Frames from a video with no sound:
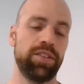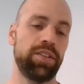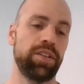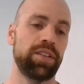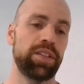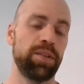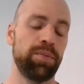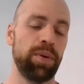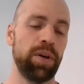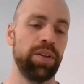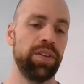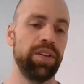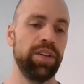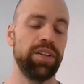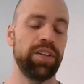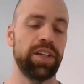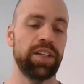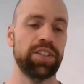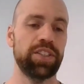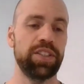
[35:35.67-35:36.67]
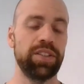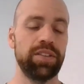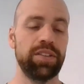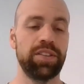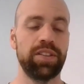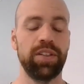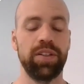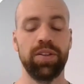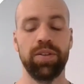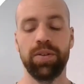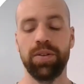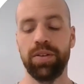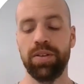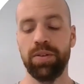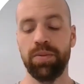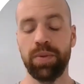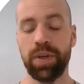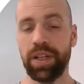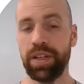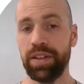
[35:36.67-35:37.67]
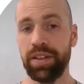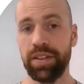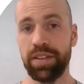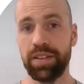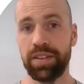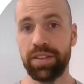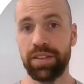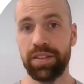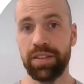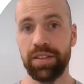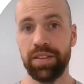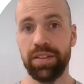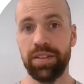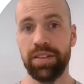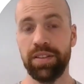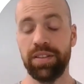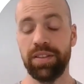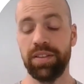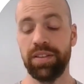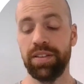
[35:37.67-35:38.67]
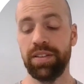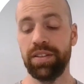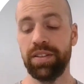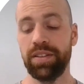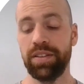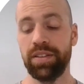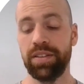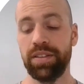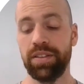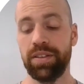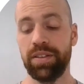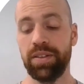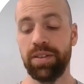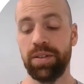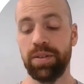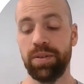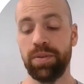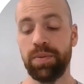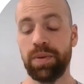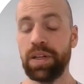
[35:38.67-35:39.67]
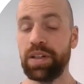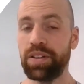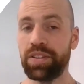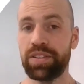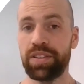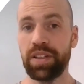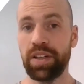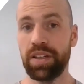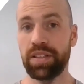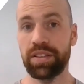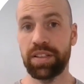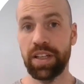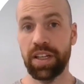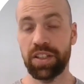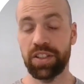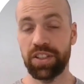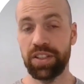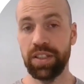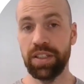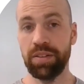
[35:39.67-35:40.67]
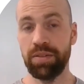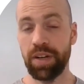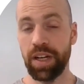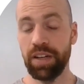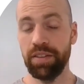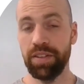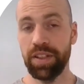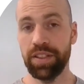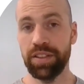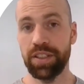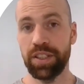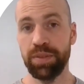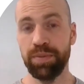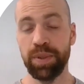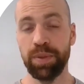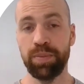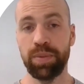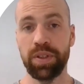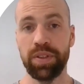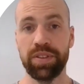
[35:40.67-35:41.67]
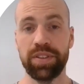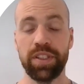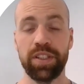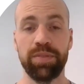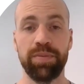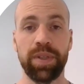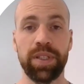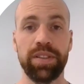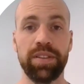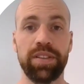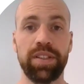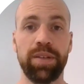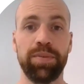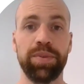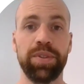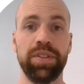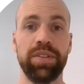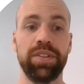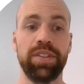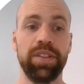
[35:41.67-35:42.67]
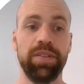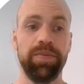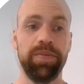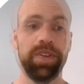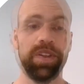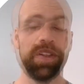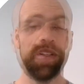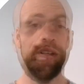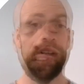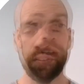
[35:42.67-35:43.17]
talked about the induction, so when is a warehouse task actually relevant to be processed by the subsystem?